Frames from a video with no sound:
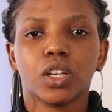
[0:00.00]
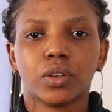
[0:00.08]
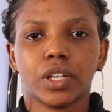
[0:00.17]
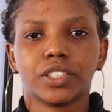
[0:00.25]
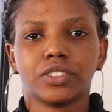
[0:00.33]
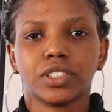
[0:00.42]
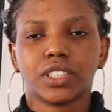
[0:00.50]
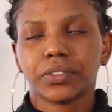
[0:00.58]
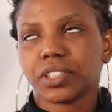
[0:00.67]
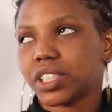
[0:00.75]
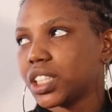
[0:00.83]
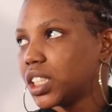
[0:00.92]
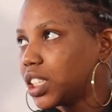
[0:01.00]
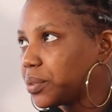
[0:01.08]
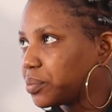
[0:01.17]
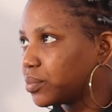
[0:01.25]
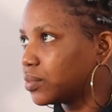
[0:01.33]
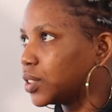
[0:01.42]
Question 73,
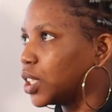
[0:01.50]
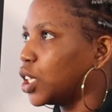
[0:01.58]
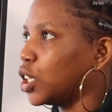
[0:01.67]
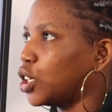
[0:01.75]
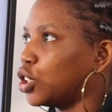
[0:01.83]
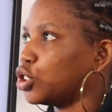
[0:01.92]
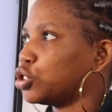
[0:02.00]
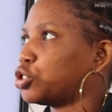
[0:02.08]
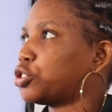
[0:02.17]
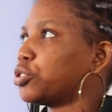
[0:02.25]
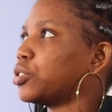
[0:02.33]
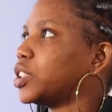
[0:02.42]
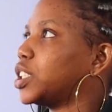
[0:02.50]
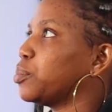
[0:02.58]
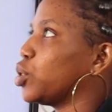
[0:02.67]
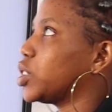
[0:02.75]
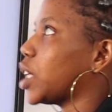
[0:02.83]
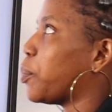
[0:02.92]
Choose the
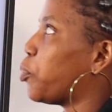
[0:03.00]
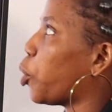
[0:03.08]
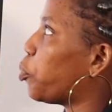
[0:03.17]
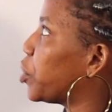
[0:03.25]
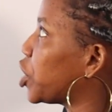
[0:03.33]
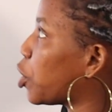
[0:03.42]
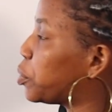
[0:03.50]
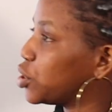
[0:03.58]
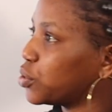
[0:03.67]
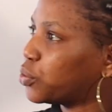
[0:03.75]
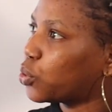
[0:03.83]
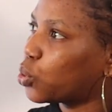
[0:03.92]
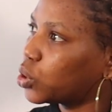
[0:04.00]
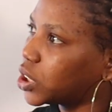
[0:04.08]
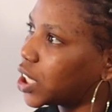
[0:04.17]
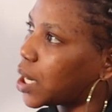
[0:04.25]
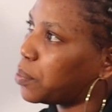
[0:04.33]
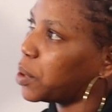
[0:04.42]
most appropriate option for the
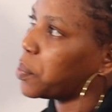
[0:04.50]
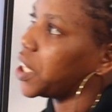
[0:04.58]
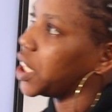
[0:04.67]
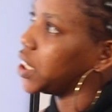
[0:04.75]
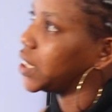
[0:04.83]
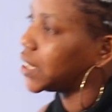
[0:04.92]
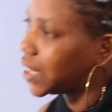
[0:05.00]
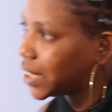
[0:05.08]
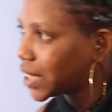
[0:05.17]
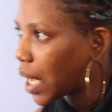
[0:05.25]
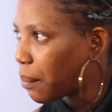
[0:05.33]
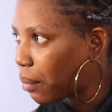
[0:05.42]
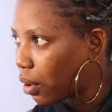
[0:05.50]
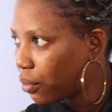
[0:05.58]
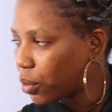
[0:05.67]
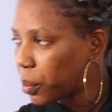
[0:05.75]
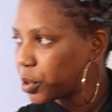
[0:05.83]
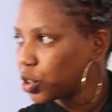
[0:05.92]
gap labeled 18
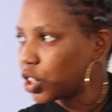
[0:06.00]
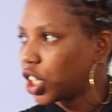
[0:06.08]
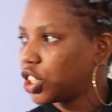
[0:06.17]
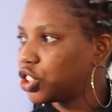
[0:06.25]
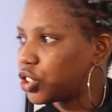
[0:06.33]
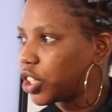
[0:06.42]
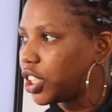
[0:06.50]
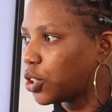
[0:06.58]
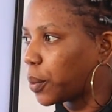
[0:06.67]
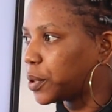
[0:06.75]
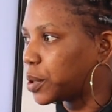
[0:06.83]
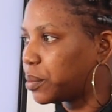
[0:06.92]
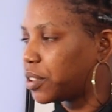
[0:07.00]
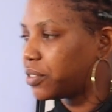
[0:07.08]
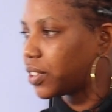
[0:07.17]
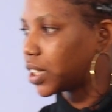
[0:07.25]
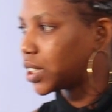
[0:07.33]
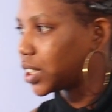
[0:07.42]
above. Option A, drain. Option B,
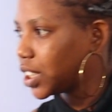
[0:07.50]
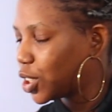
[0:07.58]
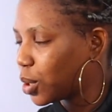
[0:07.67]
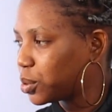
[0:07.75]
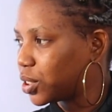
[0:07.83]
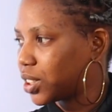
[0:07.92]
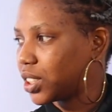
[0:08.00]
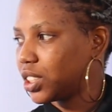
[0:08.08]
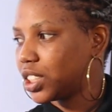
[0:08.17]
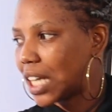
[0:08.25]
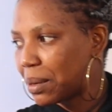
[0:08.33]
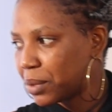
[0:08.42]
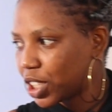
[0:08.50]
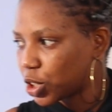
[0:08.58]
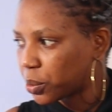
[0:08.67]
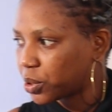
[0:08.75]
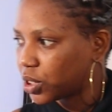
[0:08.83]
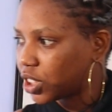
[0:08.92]
fatigue. Option C, damage.
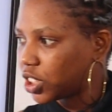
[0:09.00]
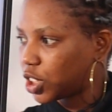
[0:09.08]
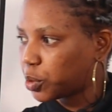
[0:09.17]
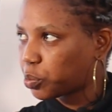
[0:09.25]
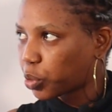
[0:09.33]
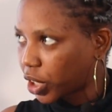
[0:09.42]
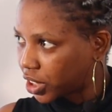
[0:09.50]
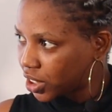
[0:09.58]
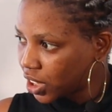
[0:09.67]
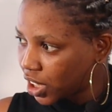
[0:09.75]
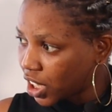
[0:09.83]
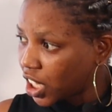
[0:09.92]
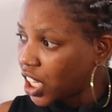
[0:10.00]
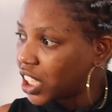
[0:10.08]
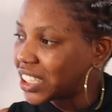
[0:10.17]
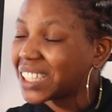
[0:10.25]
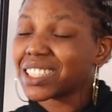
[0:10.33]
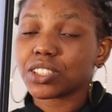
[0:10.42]
Option D, spray.
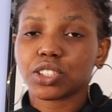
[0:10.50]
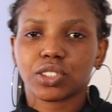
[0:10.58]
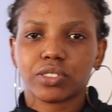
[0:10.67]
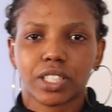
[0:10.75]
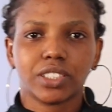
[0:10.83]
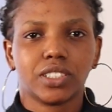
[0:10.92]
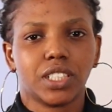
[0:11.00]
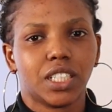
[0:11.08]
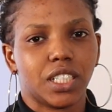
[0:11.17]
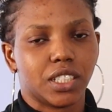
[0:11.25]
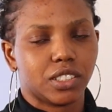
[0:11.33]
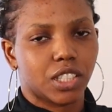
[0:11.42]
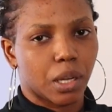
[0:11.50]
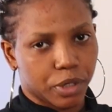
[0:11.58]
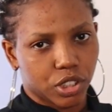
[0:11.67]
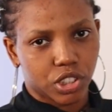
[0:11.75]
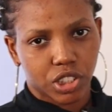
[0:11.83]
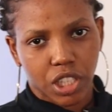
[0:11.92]
The answer to this question is
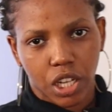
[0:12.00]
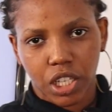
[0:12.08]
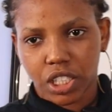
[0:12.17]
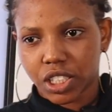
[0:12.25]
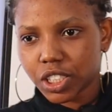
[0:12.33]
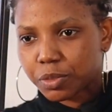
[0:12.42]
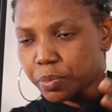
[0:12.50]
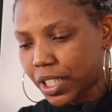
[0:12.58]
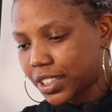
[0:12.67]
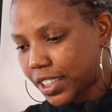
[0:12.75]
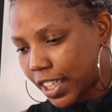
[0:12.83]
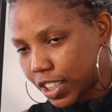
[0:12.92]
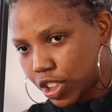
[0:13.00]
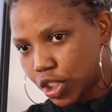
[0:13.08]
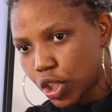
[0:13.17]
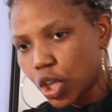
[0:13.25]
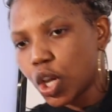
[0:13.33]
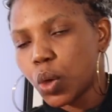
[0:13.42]
damage. Now, in this
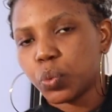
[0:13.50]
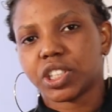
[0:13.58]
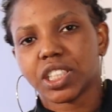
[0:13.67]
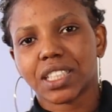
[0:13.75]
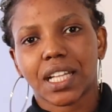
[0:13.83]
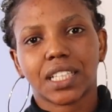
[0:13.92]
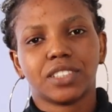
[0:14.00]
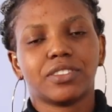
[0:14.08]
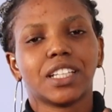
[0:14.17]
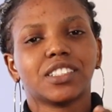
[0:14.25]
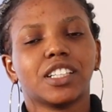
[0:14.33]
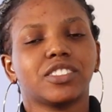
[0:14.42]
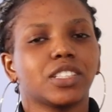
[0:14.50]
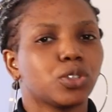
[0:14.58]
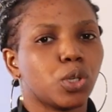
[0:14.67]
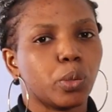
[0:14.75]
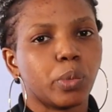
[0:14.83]
passage, we see that the writer is trying to talk